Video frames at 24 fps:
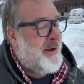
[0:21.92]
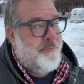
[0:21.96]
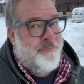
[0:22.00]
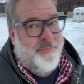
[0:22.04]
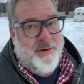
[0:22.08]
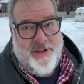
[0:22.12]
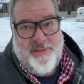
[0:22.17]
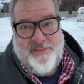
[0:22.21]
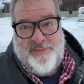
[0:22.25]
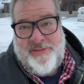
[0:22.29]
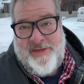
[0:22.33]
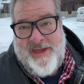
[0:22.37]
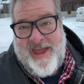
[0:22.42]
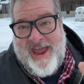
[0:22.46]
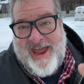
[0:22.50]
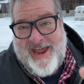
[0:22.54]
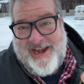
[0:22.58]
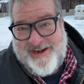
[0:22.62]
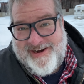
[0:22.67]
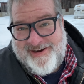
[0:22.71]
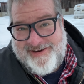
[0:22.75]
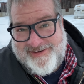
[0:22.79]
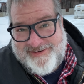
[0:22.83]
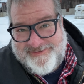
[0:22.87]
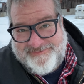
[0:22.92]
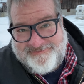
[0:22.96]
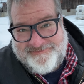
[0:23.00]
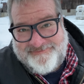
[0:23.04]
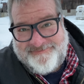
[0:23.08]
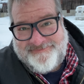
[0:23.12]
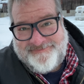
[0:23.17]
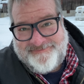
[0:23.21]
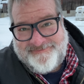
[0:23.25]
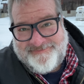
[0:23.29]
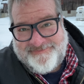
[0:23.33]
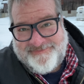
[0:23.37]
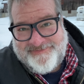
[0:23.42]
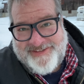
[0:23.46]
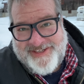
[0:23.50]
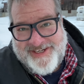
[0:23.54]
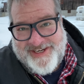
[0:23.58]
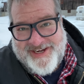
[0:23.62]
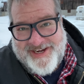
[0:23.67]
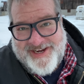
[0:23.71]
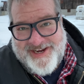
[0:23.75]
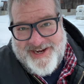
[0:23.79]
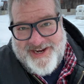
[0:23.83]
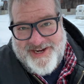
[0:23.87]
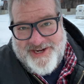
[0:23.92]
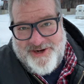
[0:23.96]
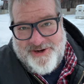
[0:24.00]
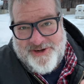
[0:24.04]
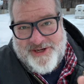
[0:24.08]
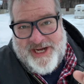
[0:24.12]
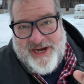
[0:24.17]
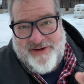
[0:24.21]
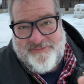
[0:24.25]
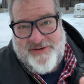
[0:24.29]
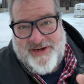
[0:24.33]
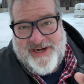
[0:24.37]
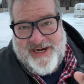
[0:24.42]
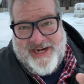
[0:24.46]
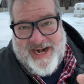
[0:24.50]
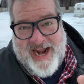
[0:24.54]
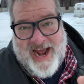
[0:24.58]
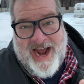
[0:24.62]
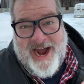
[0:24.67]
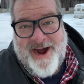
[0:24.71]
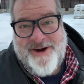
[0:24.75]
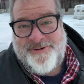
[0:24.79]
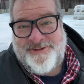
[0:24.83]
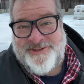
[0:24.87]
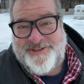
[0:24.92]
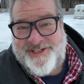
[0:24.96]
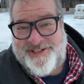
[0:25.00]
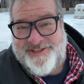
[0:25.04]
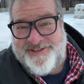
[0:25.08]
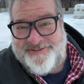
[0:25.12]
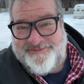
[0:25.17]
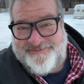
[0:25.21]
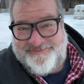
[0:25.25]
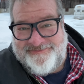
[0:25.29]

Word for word: But then you're given an out.